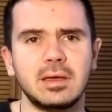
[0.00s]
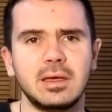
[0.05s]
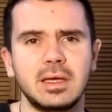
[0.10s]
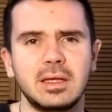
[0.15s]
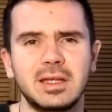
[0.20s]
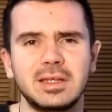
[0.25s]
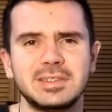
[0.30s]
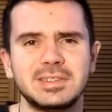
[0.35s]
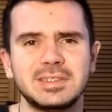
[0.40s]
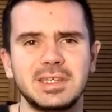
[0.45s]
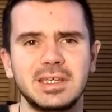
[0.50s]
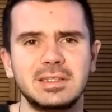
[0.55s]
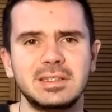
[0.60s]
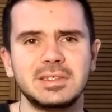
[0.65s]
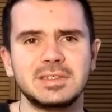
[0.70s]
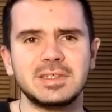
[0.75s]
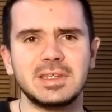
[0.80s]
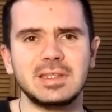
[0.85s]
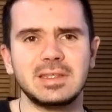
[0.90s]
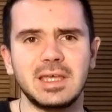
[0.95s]
And I say
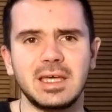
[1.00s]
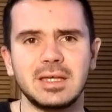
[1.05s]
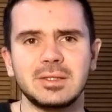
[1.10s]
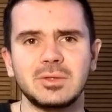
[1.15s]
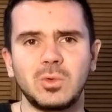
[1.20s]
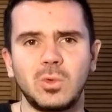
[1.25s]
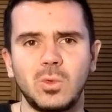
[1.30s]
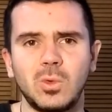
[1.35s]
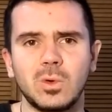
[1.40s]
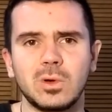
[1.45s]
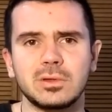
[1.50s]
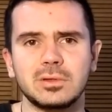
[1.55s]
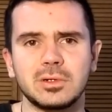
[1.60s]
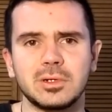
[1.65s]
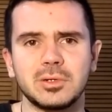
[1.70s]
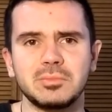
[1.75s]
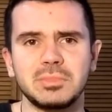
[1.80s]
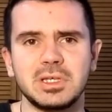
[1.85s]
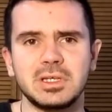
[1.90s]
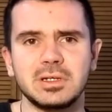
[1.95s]
this in that
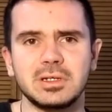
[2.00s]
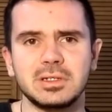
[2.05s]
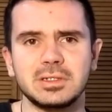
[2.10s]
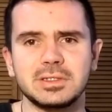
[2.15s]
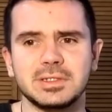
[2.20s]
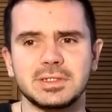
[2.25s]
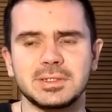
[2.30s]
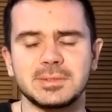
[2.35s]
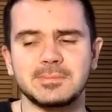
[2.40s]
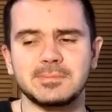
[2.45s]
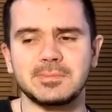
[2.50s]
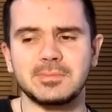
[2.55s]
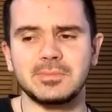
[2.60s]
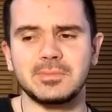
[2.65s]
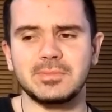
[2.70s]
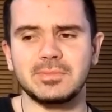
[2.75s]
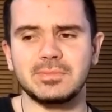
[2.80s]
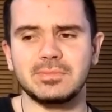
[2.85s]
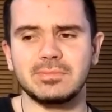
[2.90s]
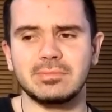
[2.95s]
order because
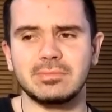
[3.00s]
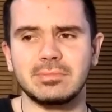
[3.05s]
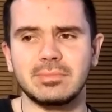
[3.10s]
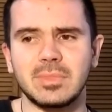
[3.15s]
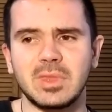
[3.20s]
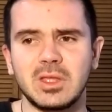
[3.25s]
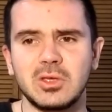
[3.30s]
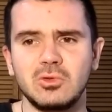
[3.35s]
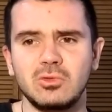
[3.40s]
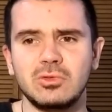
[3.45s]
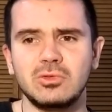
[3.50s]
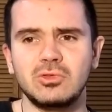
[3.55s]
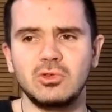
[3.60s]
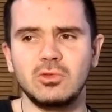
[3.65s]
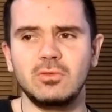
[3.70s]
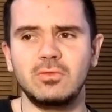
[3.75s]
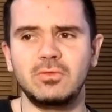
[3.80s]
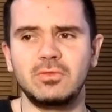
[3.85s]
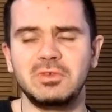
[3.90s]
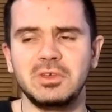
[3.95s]
you
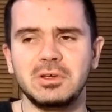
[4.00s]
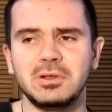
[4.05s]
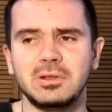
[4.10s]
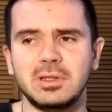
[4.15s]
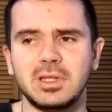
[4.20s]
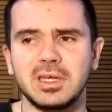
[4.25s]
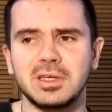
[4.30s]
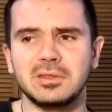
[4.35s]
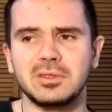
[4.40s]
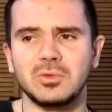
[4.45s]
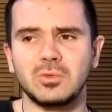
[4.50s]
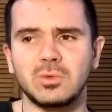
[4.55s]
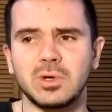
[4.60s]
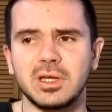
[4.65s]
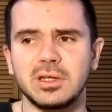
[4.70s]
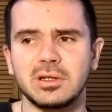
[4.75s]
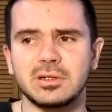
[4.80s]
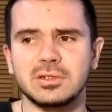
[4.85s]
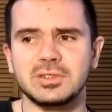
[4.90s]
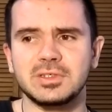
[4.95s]
do feel like the
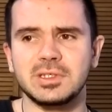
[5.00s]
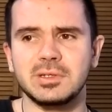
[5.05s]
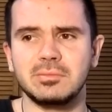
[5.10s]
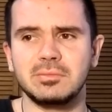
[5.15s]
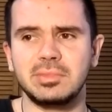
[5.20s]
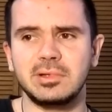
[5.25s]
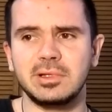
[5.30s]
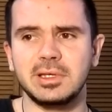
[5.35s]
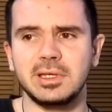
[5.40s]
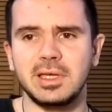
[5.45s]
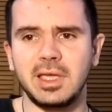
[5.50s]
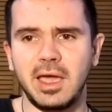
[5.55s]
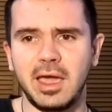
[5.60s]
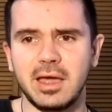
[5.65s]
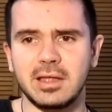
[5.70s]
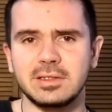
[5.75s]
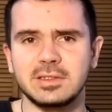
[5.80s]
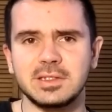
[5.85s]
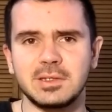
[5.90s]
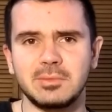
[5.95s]
writer simply
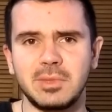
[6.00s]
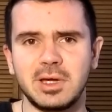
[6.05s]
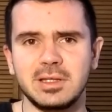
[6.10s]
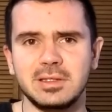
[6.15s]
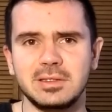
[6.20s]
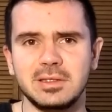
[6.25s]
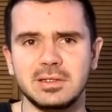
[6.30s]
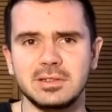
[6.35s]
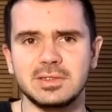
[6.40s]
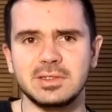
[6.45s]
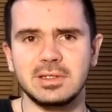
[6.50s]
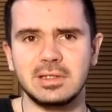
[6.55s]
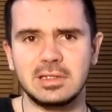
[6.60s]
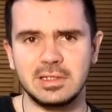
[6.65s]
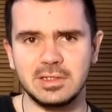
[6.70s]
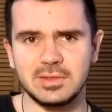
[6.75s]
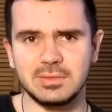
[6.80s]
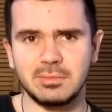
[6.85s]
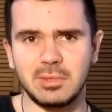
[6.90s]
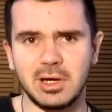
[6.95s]
had some ideas in
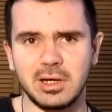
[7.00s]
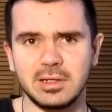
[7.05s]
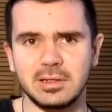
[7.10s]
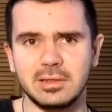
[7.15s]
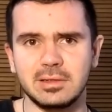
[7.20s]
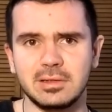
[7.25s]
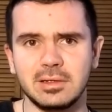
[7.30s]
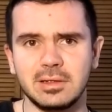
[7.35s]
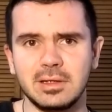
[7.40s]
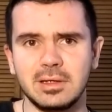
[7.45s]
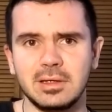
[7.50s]
his mind